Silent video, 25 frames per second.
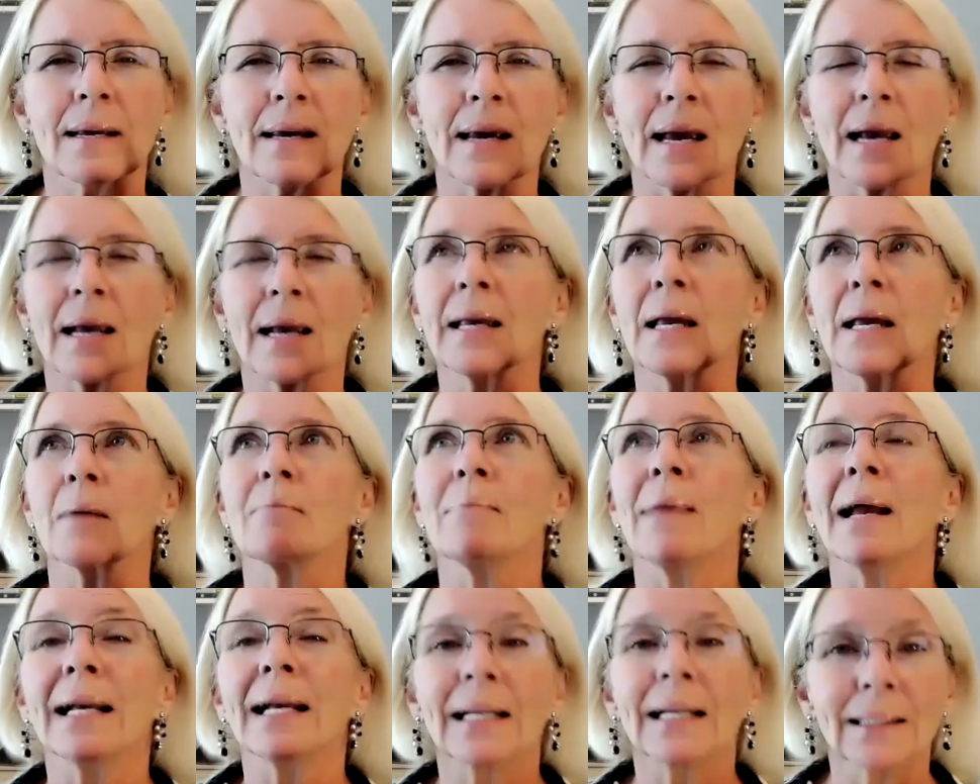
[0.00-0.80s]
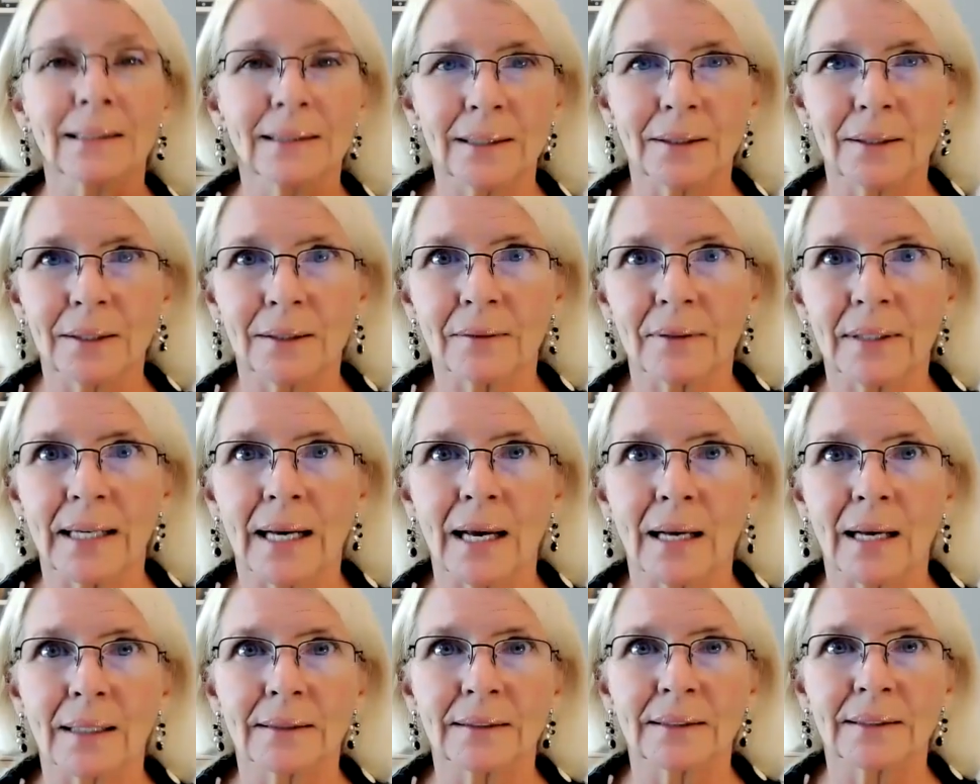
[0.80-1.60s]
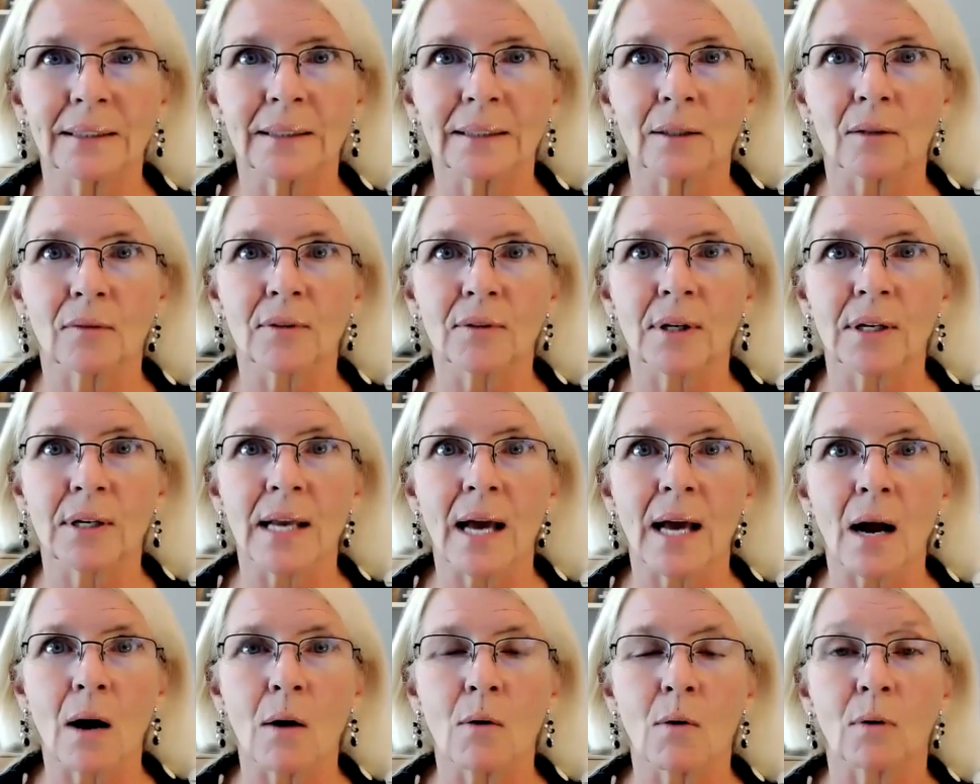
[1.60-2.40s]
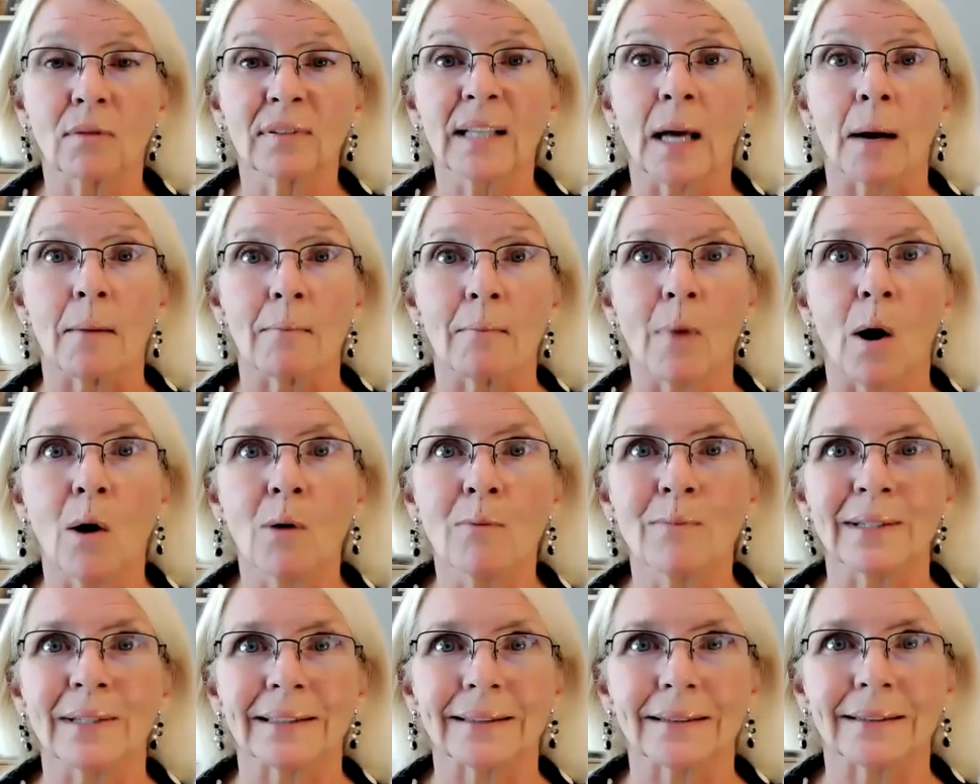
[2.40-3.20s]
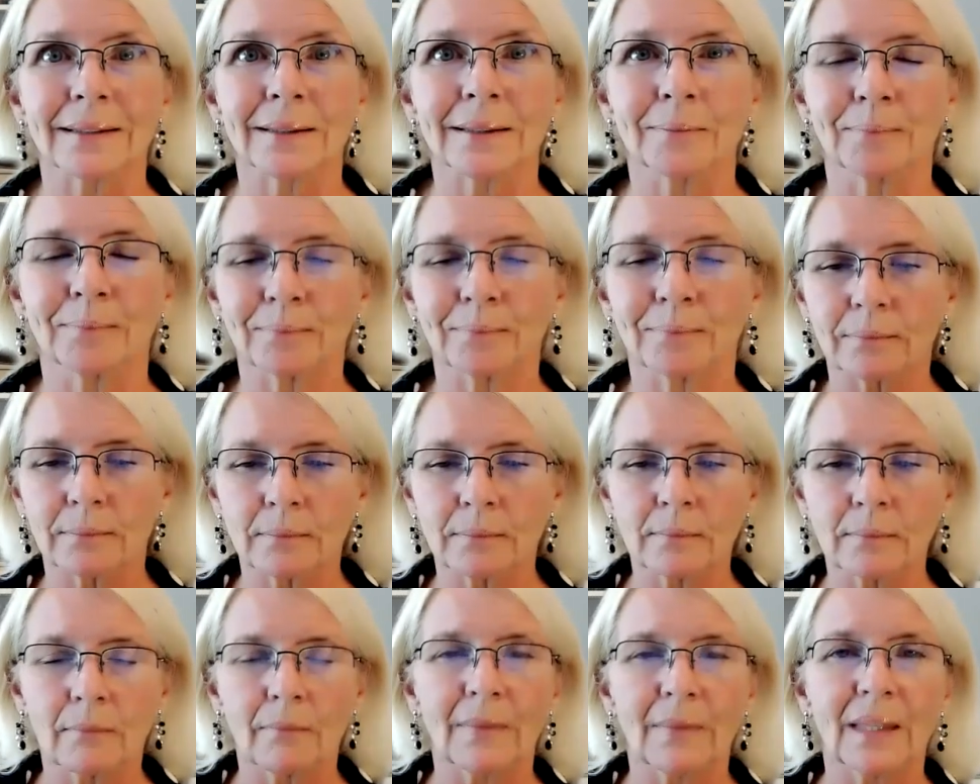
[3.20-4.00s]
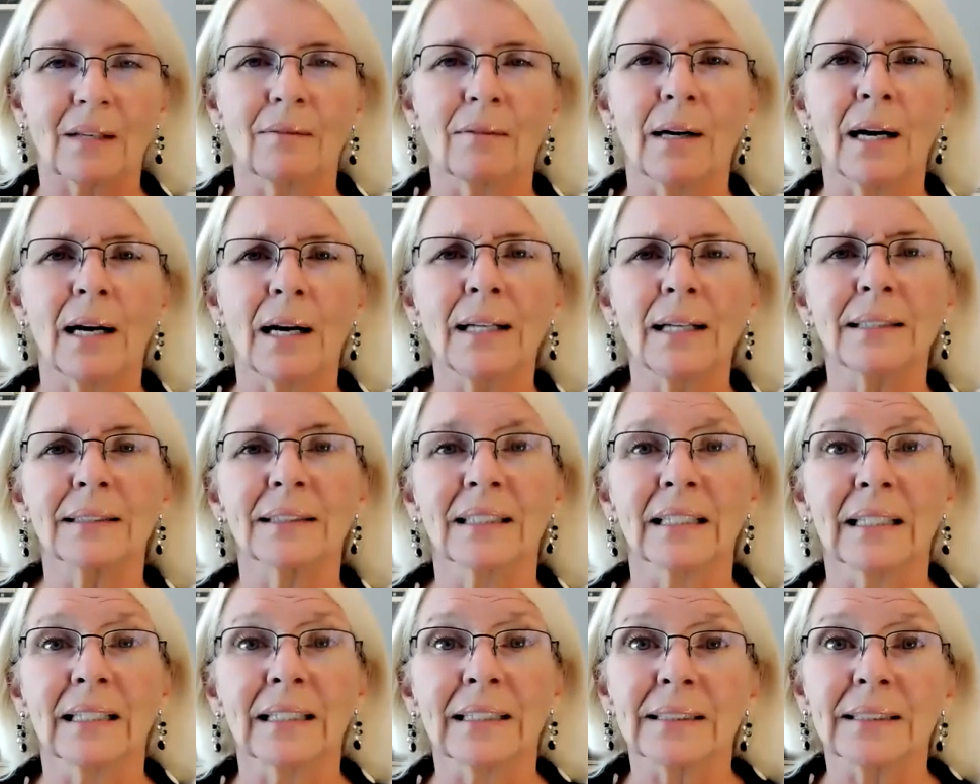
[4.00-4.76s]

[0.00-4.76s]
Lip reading: can't get back into the reality of the now, of that moment, right?